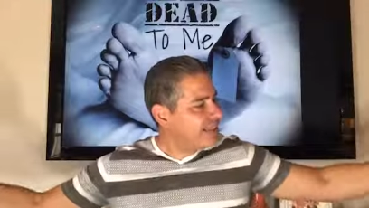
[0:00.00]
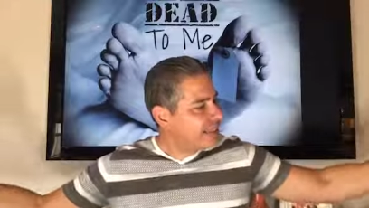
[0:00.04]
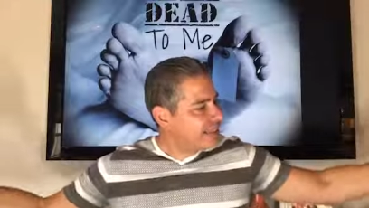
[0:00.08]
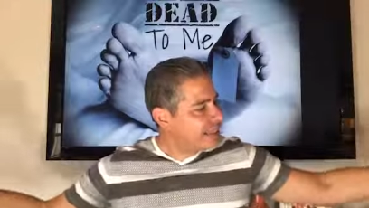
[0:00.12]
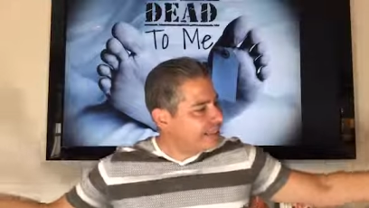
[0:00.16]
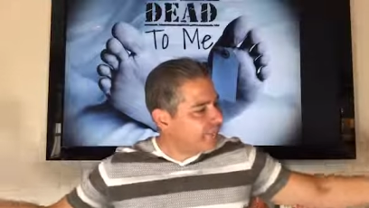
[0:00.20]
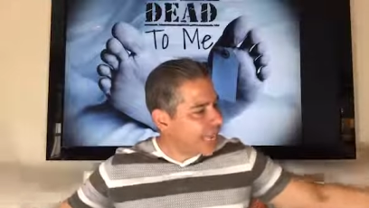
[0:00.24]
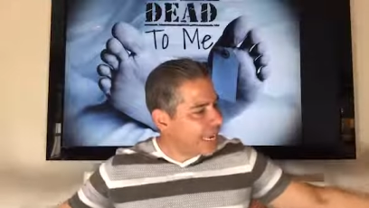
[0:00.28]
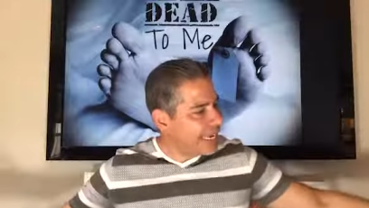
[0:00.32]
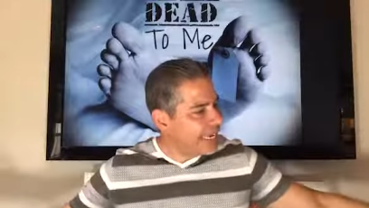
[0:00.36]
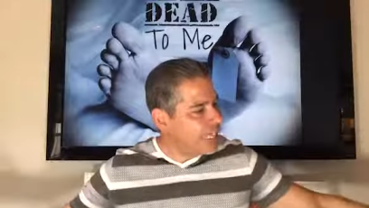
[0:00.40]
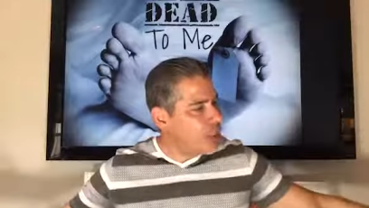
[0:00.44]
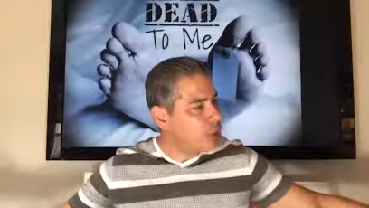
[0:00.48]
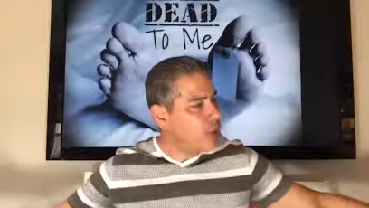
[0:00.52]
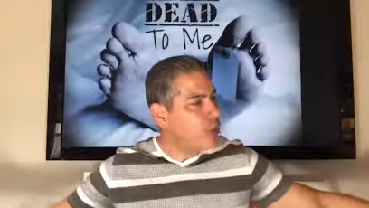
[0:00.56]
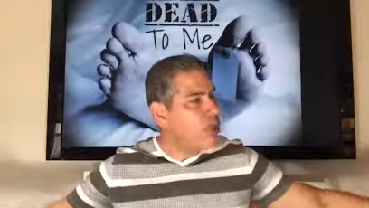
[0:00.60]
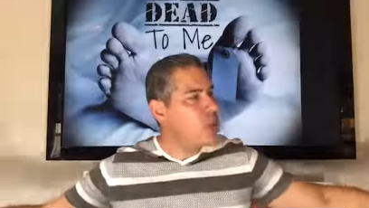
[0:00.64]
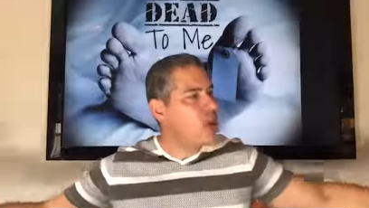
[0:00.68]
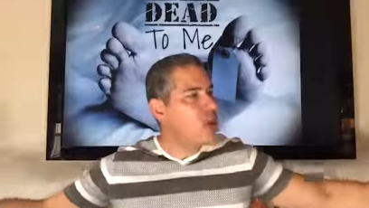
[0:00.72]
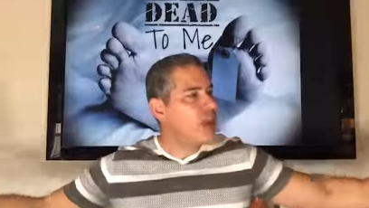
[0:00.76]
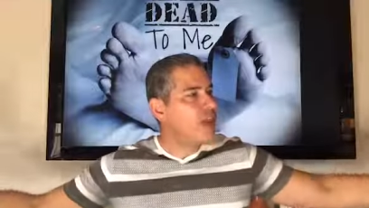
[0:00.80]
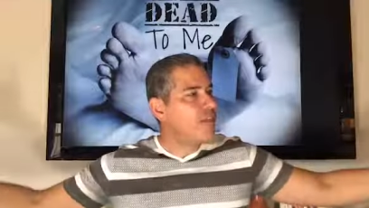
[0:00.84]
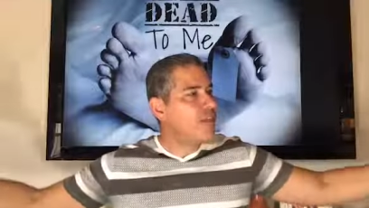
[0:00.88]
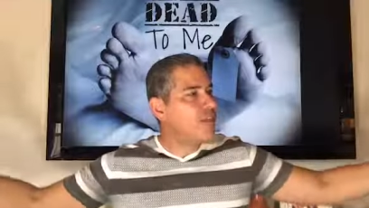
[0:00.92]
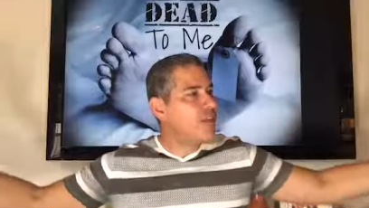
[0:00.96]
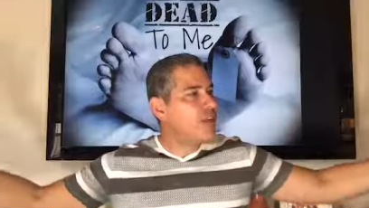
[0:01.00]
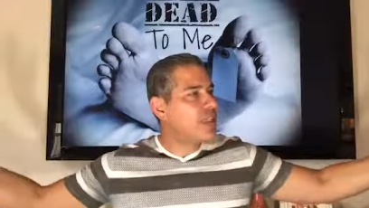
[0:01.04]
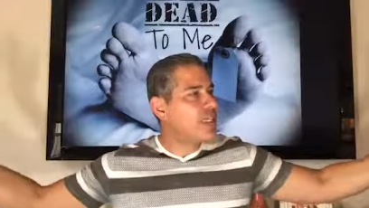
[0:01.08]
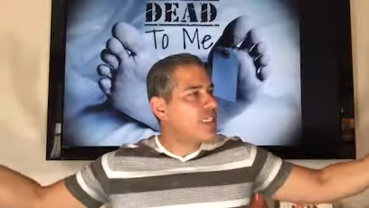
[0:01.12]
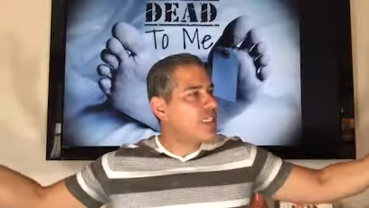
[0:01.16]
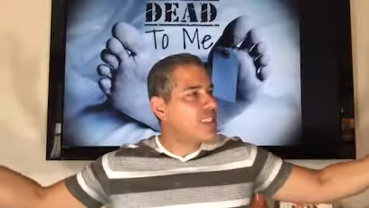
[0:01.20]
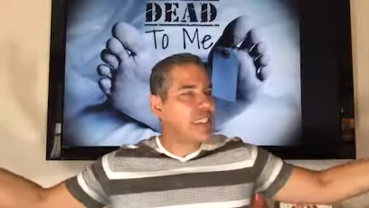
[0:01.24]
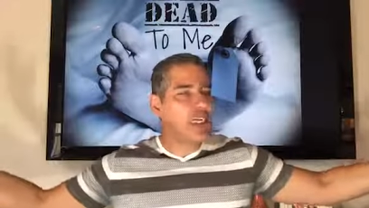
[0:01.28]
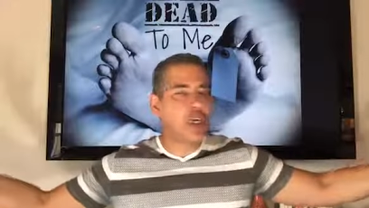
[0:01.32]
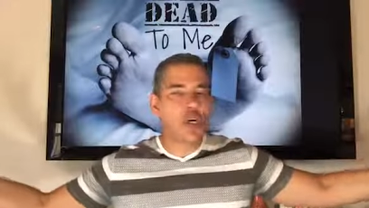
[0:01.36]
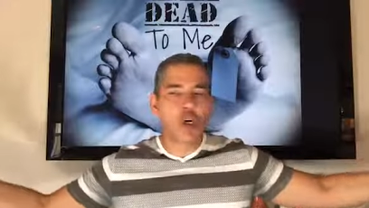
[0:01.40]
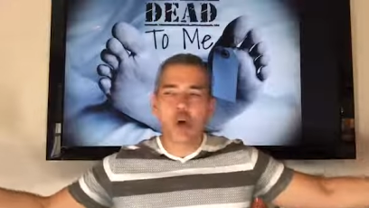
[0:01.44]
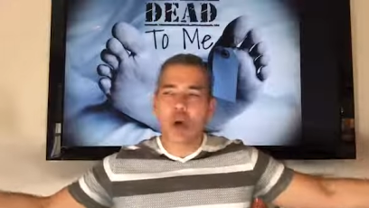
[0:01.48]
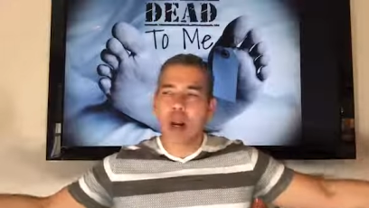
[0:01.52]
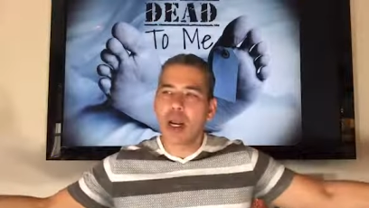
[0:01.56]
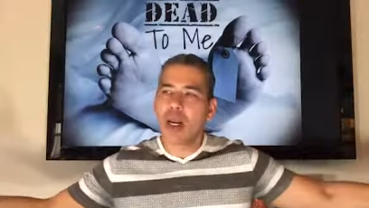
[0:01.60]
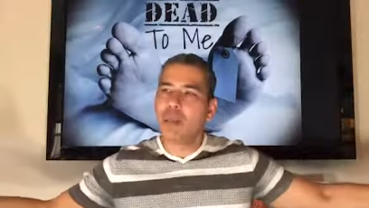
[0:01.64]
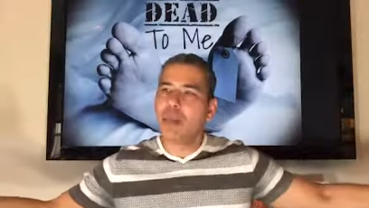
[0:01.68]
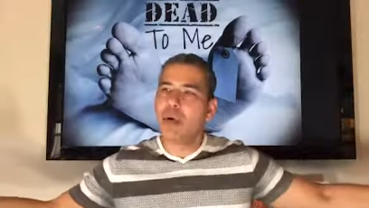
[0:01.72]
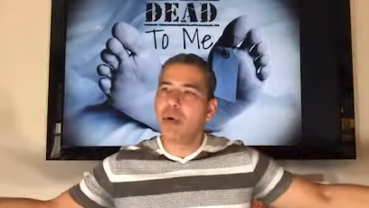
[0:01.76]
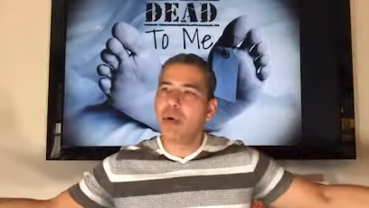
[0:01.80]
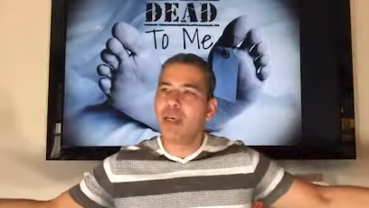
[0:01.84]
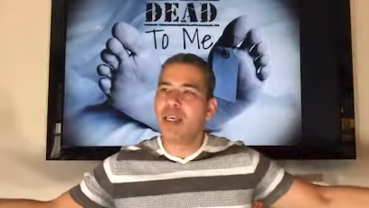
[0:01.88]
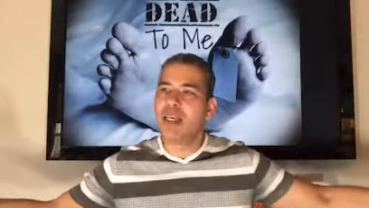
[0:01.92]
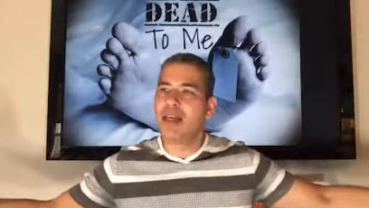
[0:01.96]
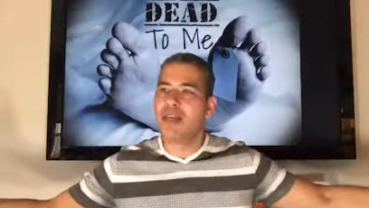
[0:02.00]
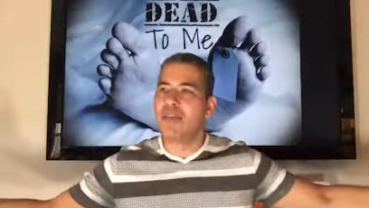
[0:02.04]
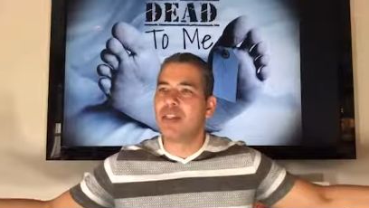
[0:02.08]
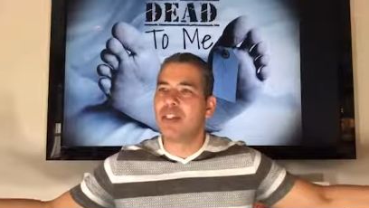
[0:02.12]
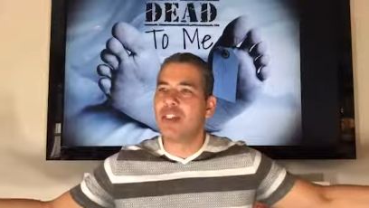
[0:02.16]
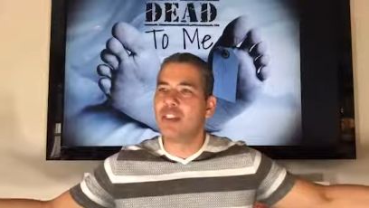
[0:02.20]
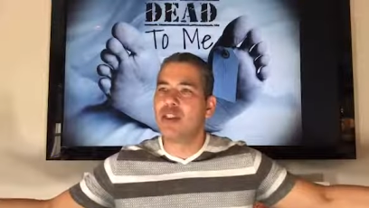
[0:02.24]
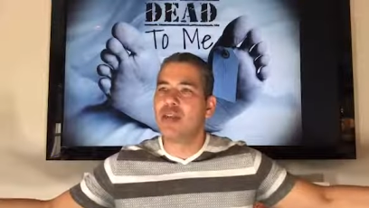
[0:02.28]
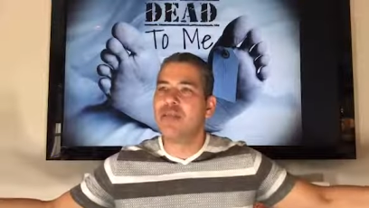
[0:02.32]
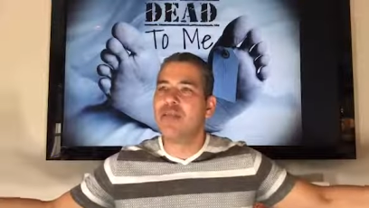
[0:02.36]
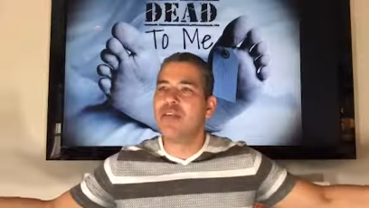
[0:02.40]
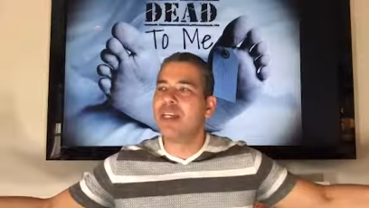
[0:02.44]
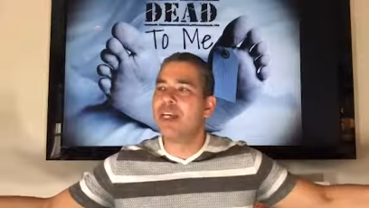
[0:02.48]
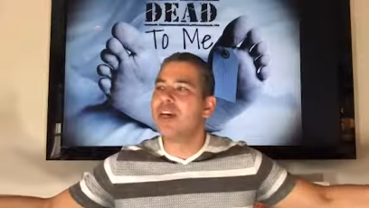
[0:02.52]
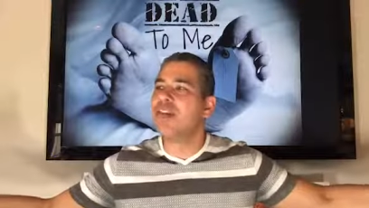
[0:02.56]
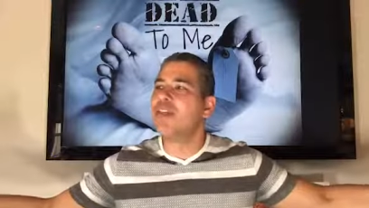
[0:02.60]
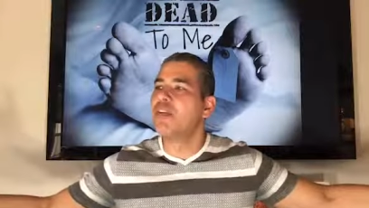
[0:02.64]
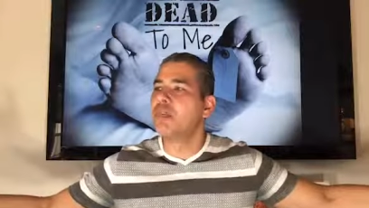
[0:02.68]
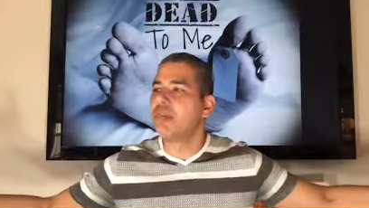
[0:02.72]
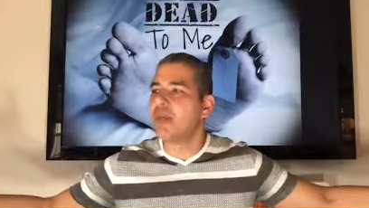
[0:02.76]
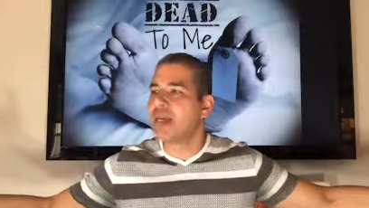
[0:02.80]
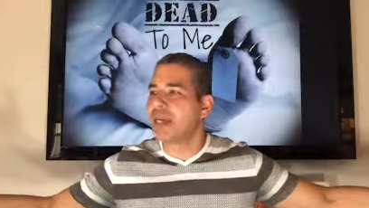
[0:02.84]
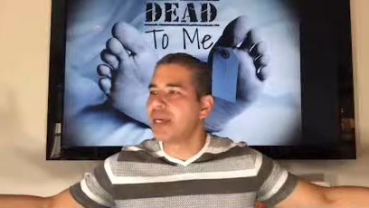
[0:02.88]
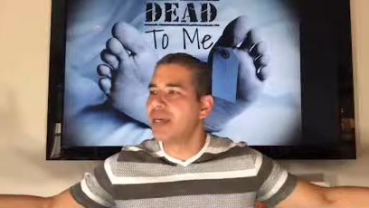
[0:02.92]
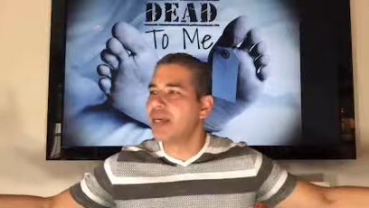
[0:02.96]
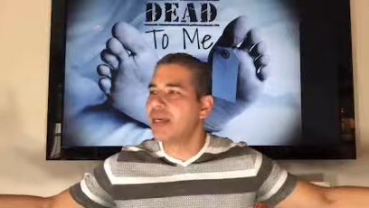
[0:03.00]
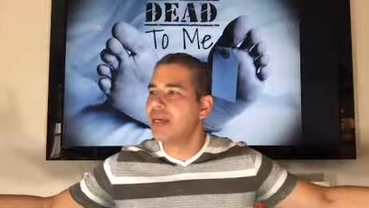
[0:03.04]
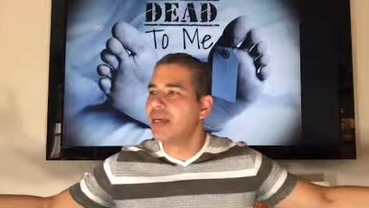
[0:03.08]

thank you for this incredible gift that you've given me.